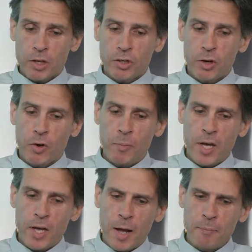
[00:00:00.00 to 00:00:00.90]
Secretary
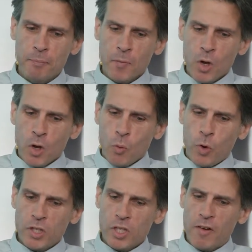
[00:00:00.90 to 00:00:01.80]
Rabi,
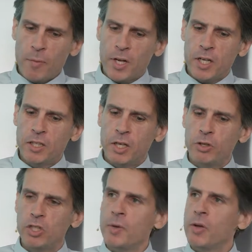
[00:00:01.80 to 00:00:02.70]
what does the government
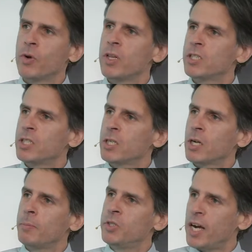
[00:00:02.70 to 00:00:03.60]
consider to be realistic
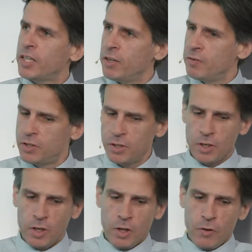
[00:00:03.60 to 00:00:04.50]
objectives
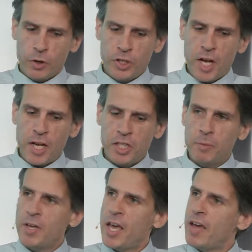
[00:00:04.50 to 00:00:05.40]
for
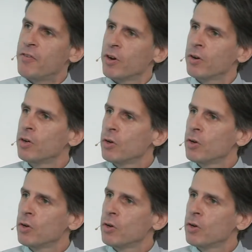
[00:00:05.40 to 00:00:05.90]
changing behavior